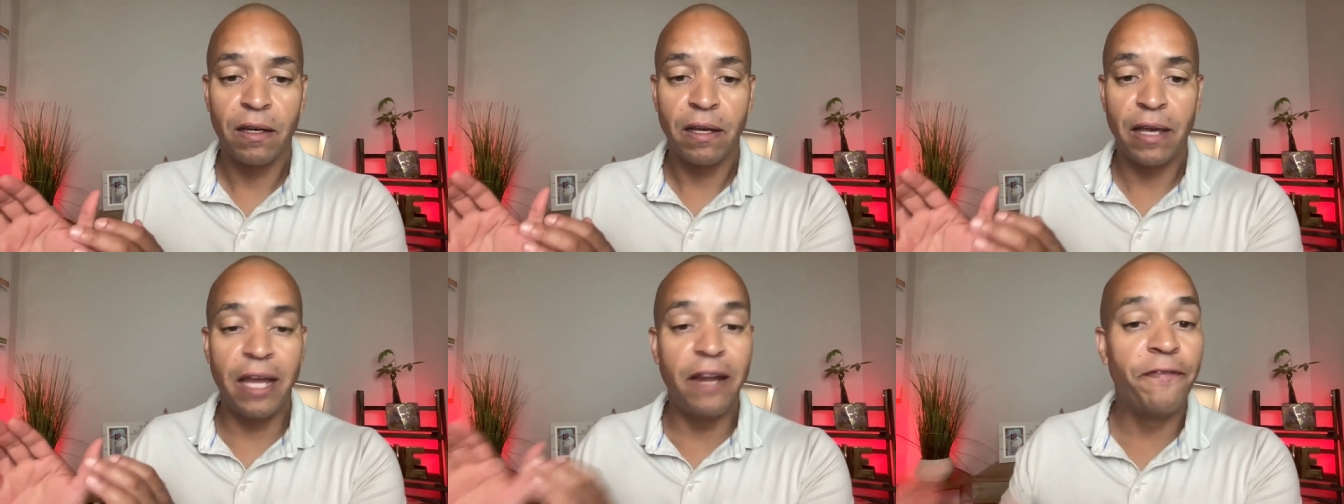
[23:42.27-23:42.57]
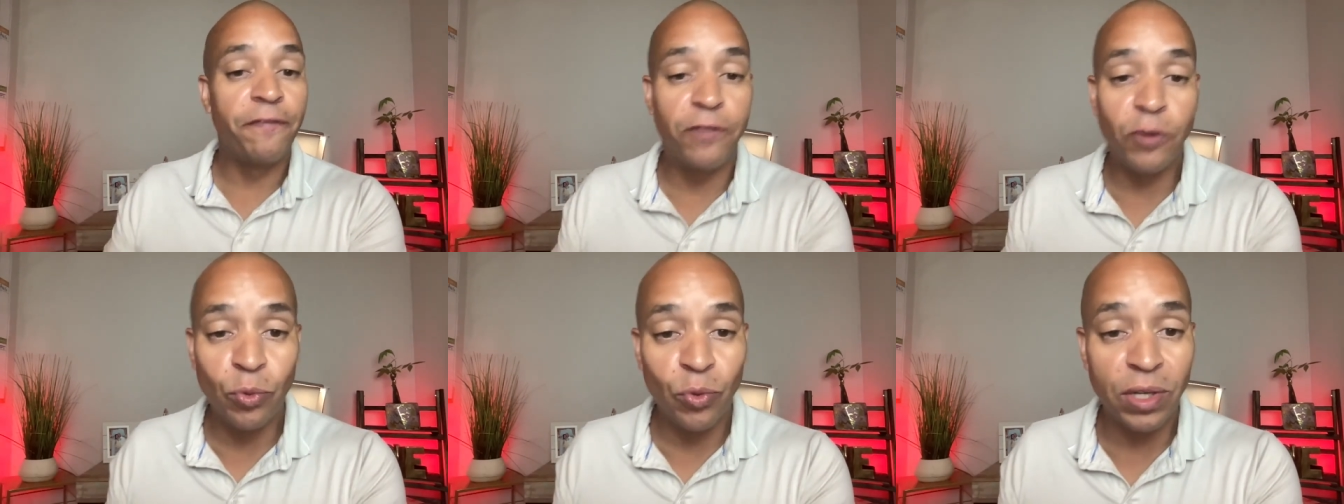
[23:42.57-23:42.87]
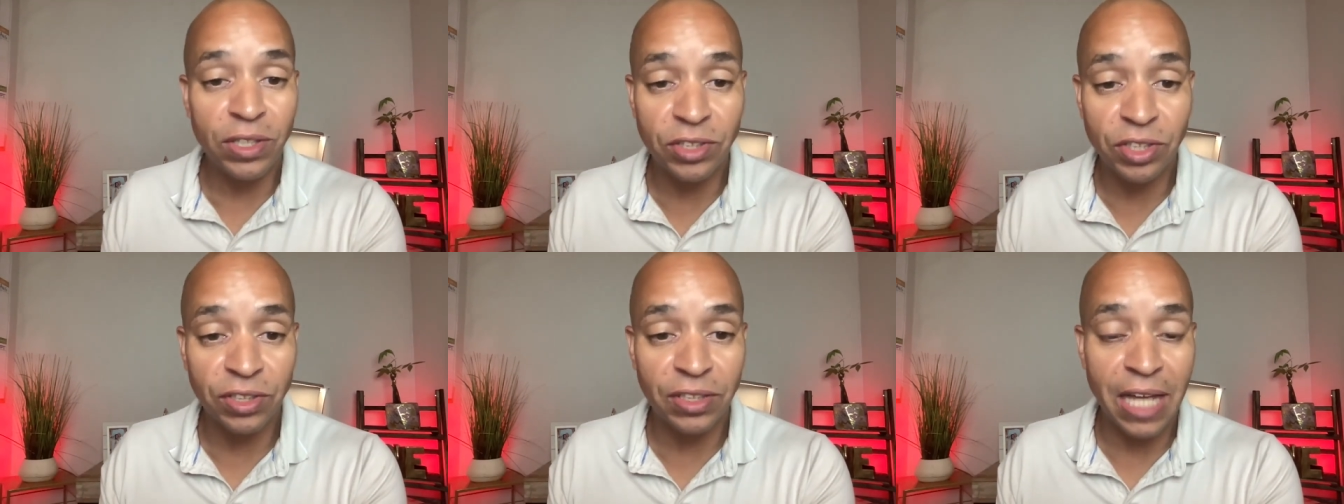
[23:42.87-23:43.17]

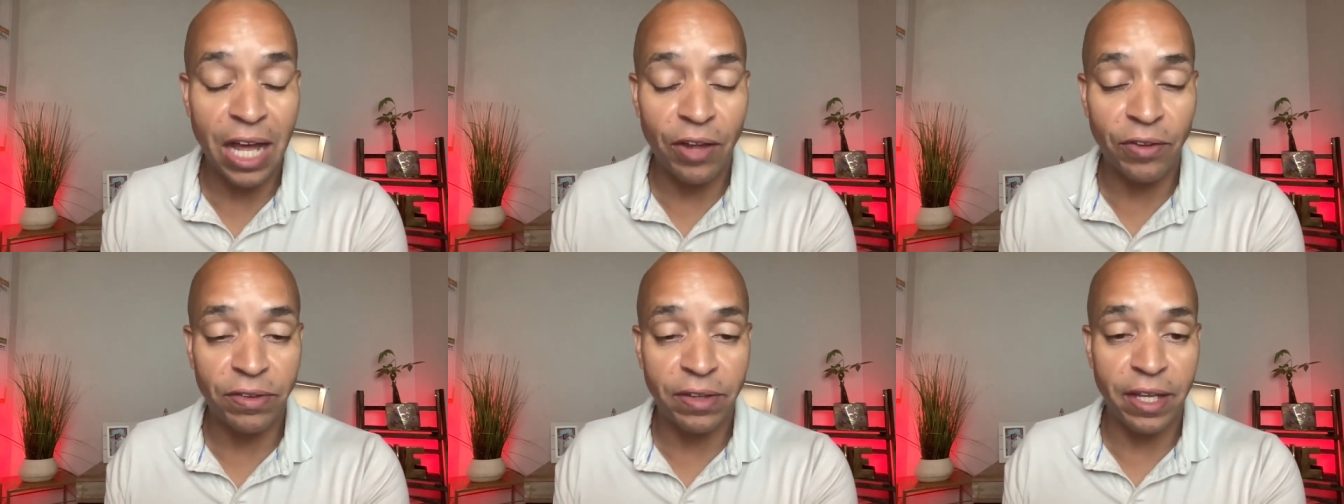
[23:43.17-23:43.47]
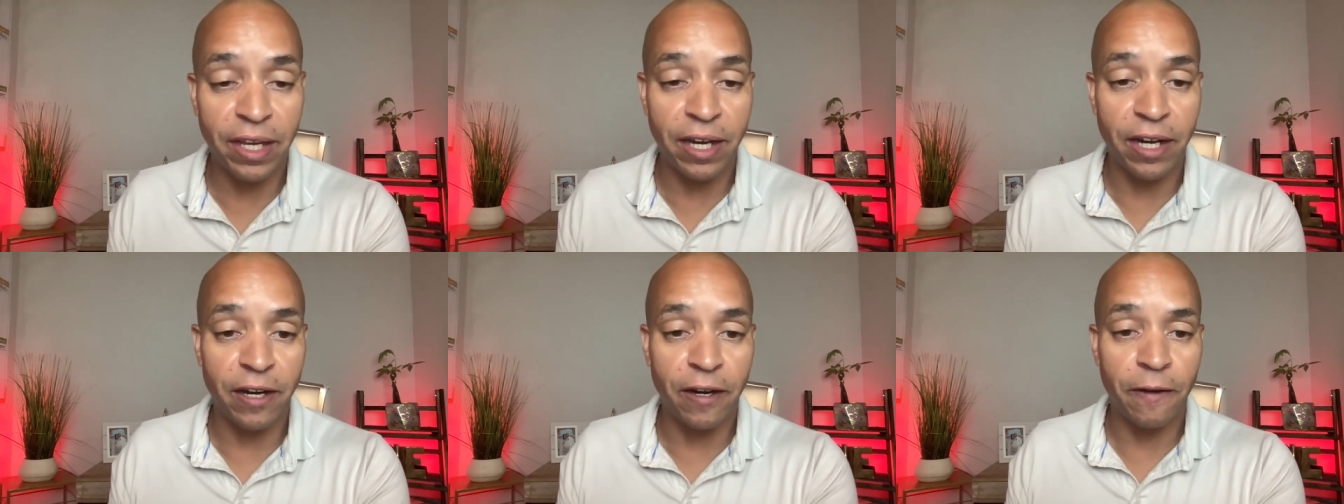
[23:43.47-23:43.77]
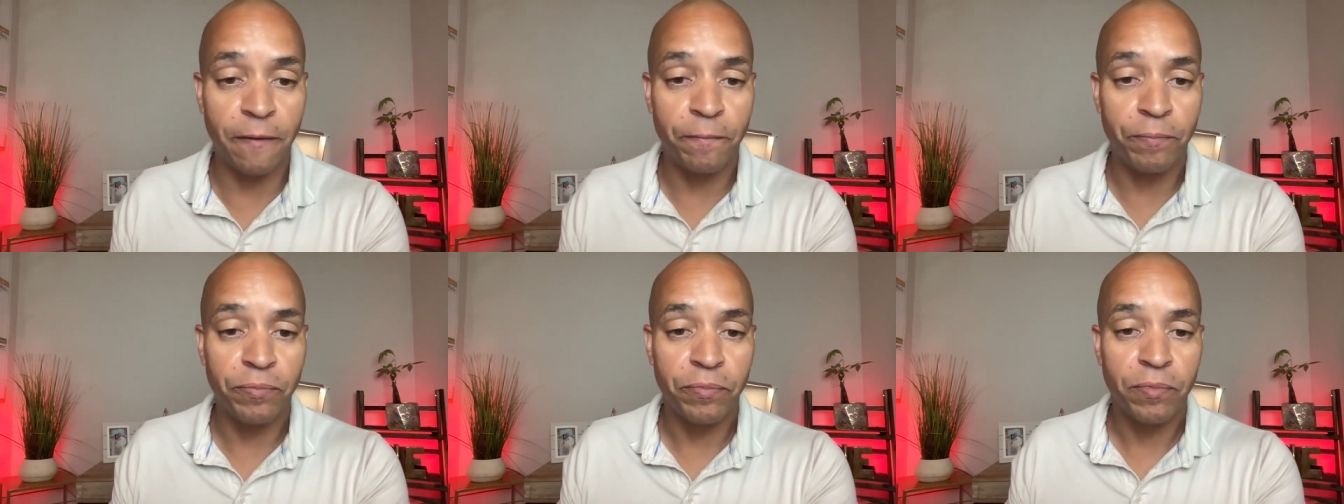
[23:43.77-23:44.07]
influencers out
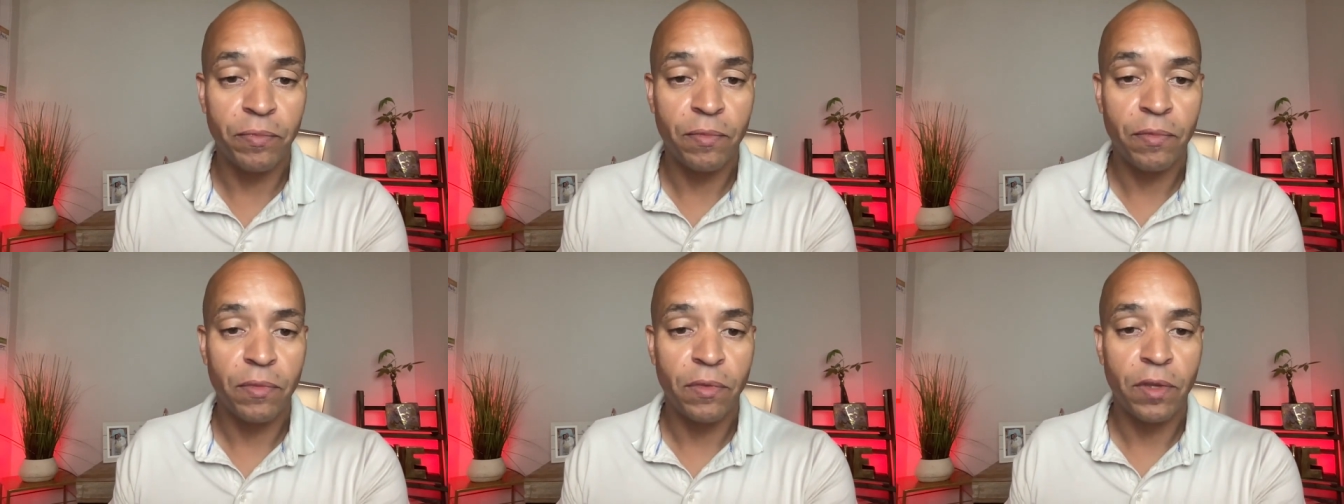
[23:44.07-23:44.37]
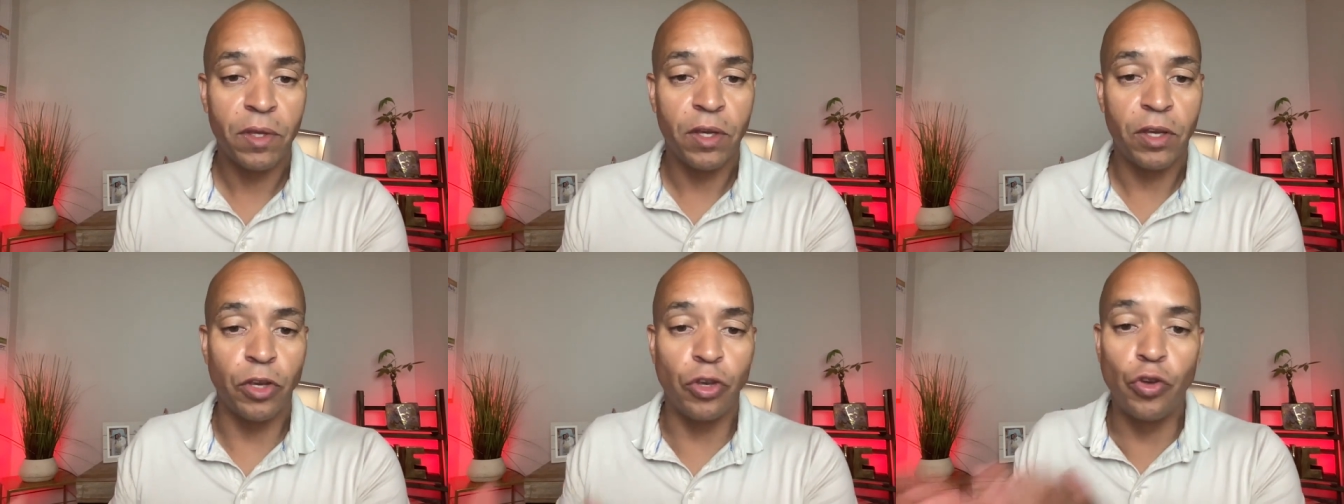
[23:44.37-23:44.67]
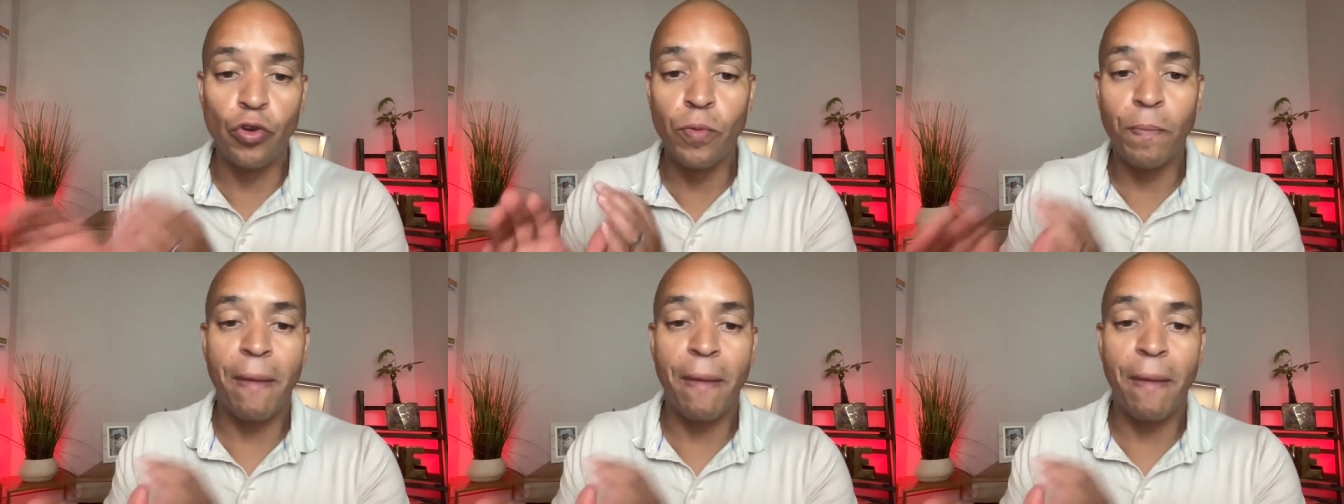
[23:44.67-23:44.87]
there. You